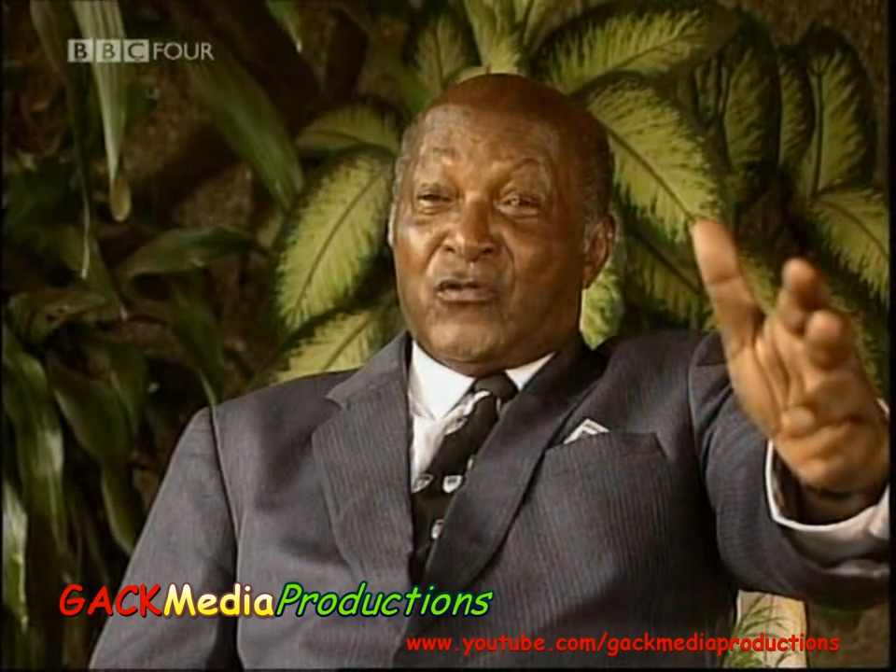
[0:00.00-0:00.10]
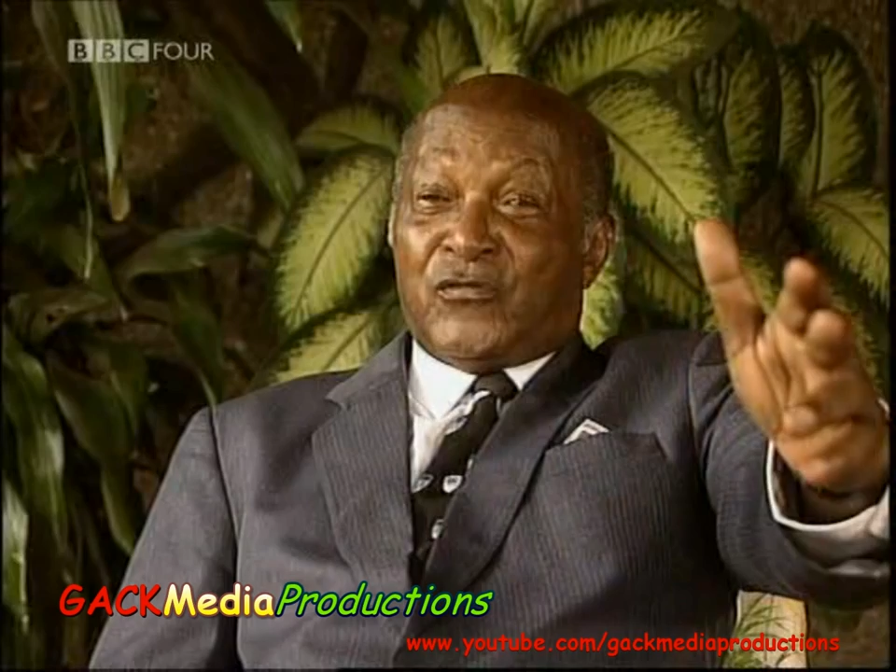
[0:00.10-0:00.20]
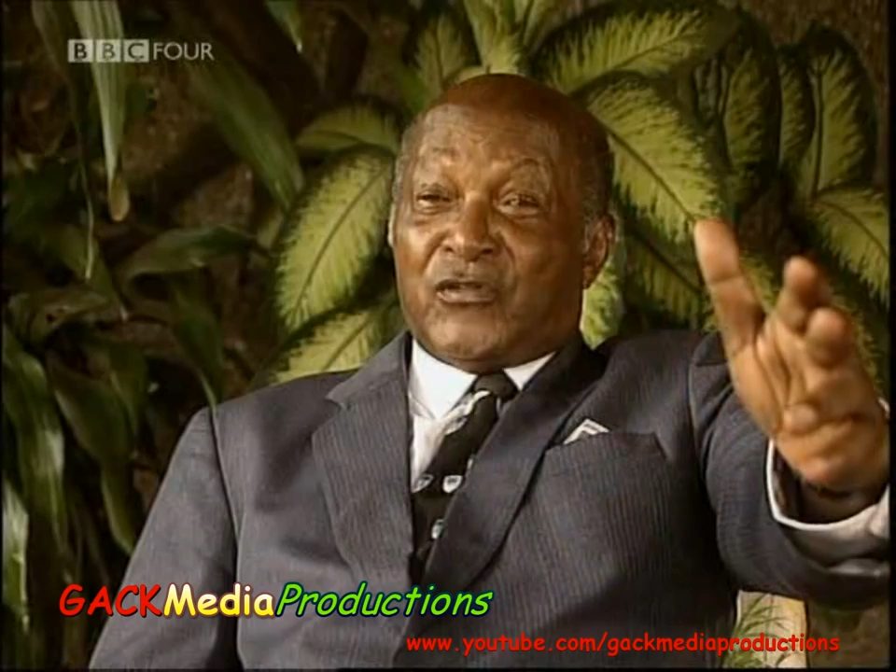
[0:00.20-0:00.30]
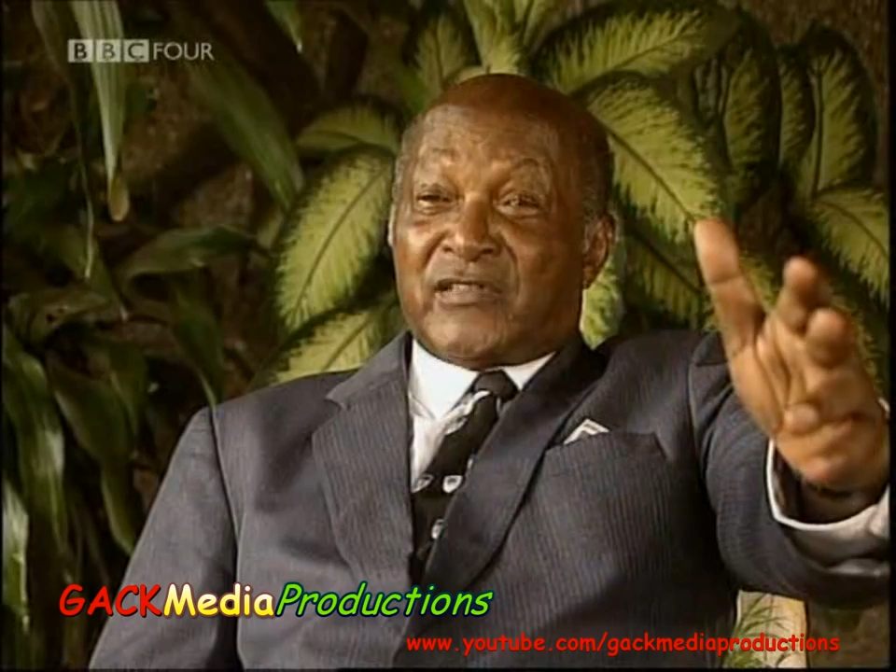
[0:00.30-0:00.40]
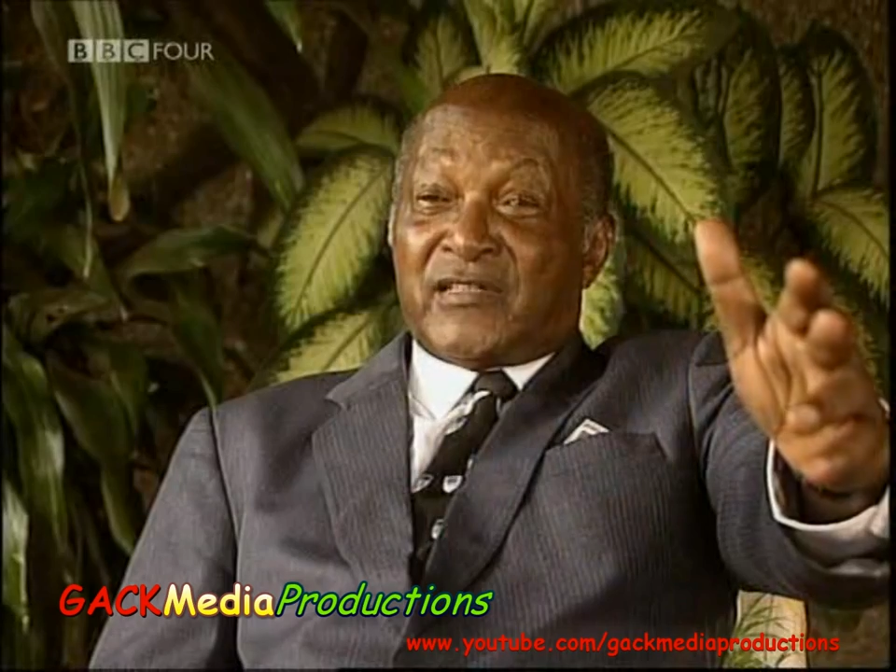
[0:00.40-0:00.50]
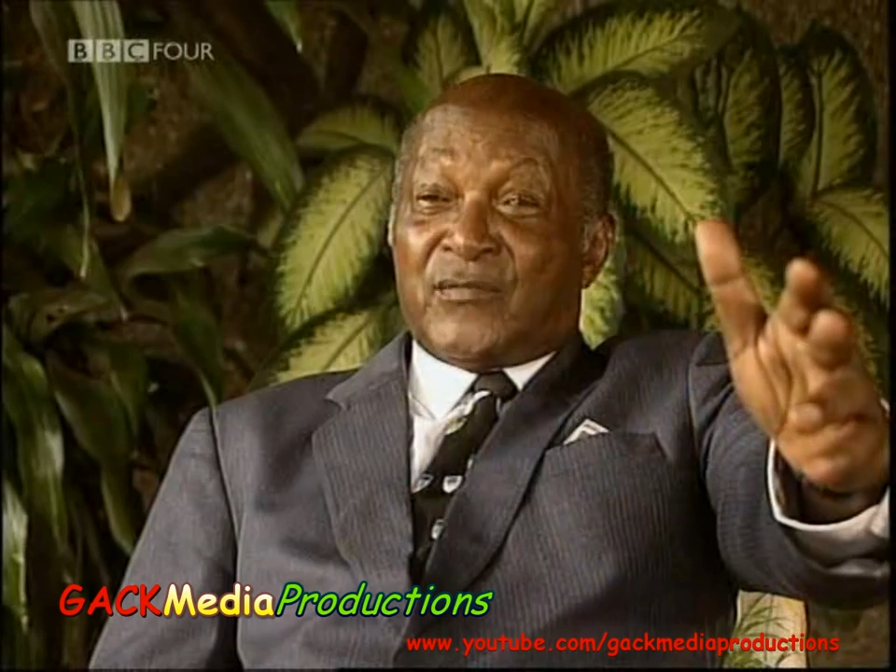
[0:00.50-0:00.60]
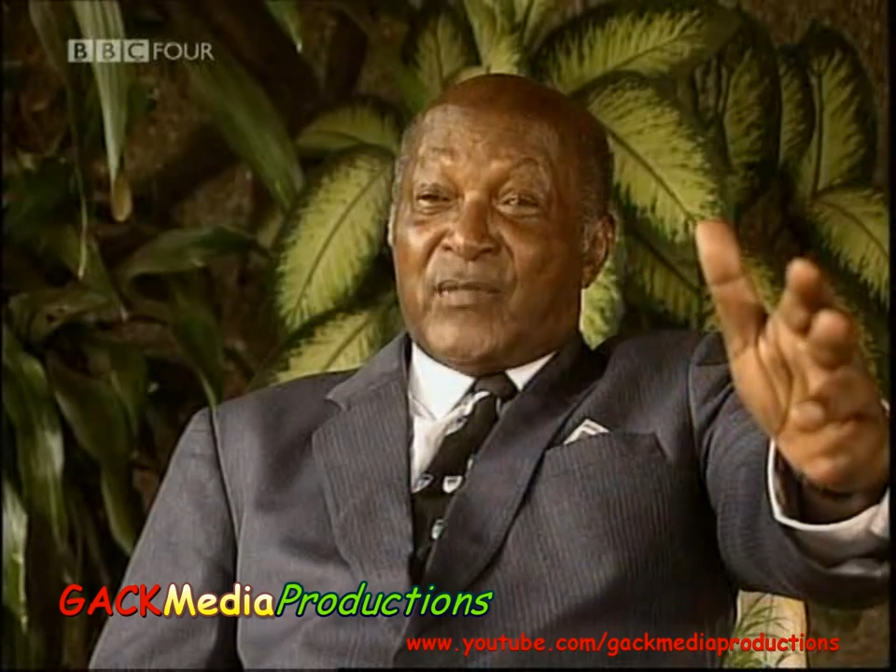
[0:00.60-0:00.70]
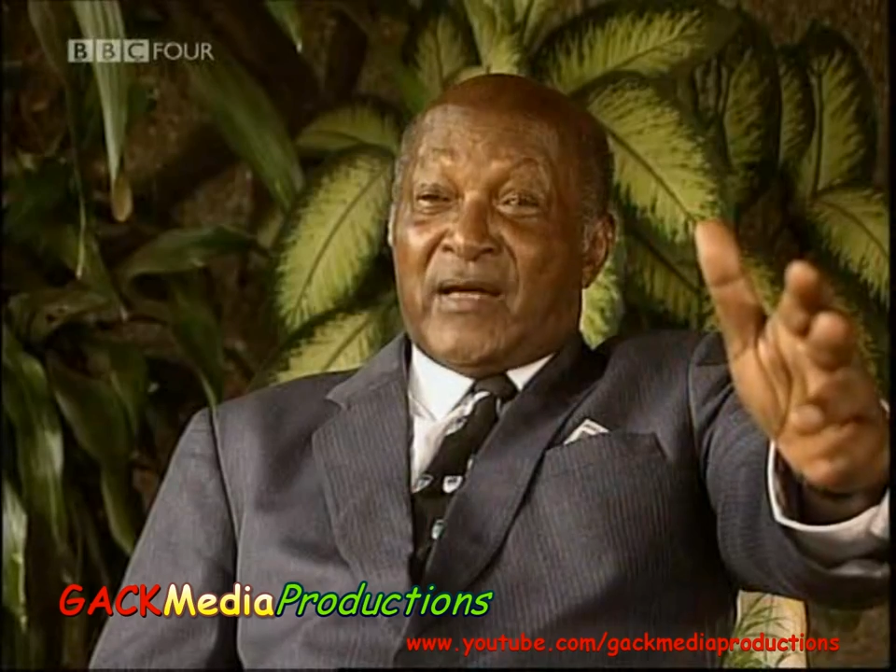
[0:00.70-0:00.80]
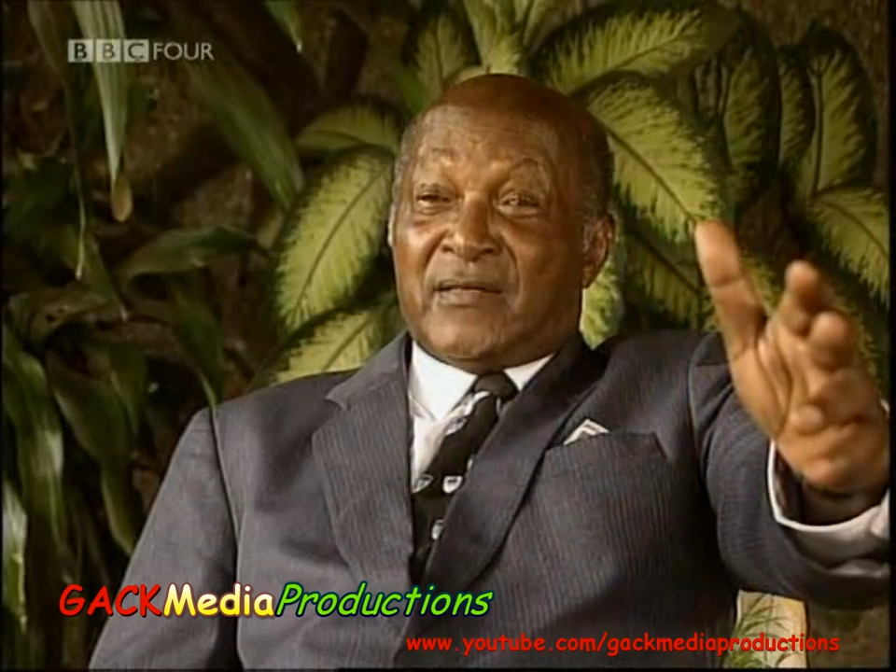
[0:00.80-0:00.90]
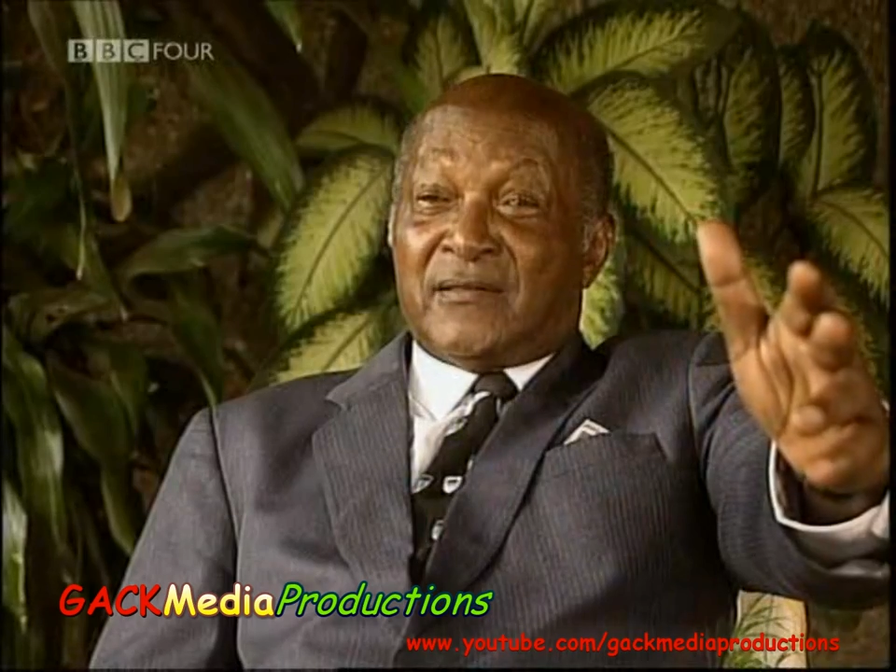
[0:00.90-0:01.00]
vote for such
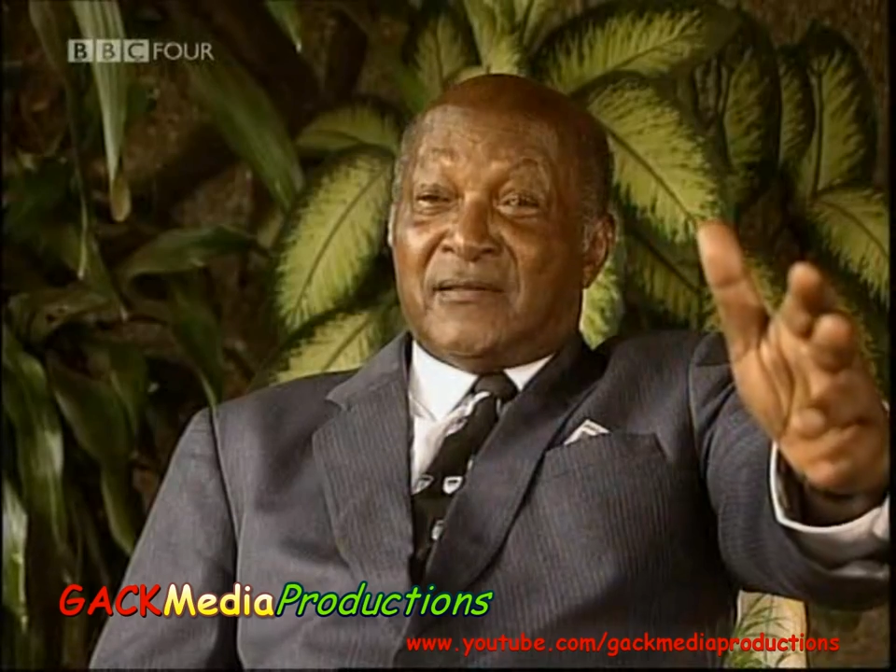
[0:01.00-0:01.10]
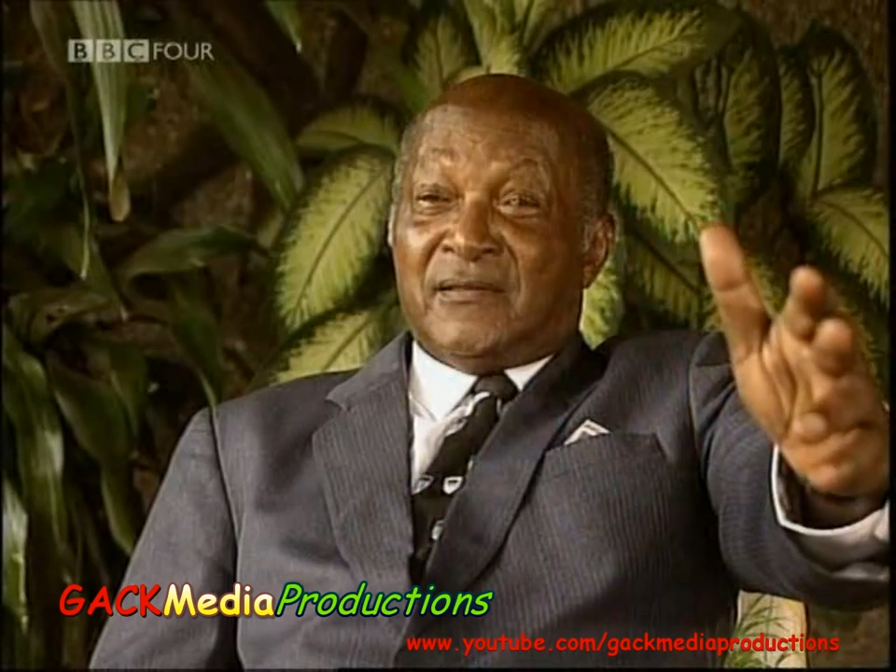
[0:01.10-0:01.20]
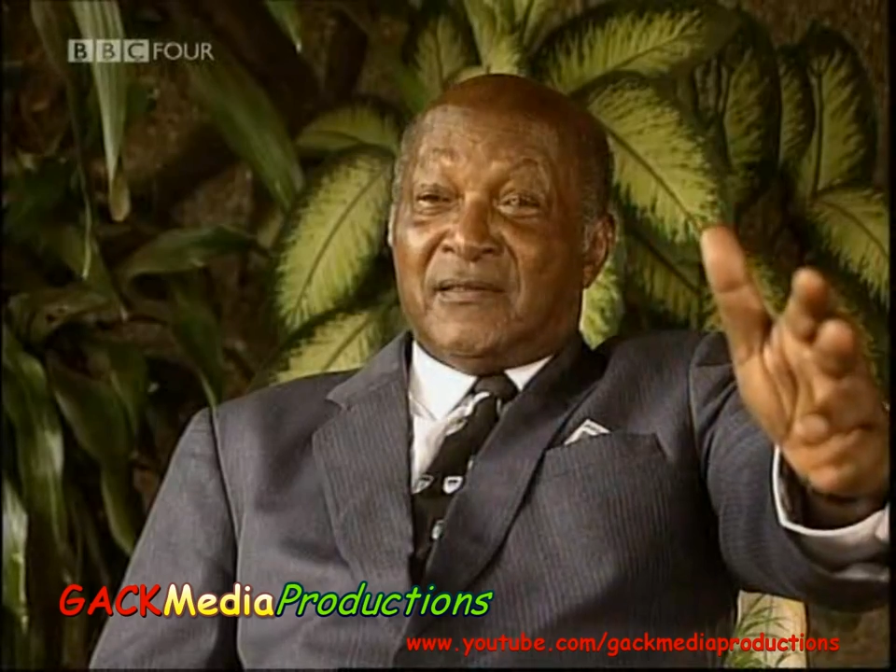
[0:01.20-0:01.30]
a man?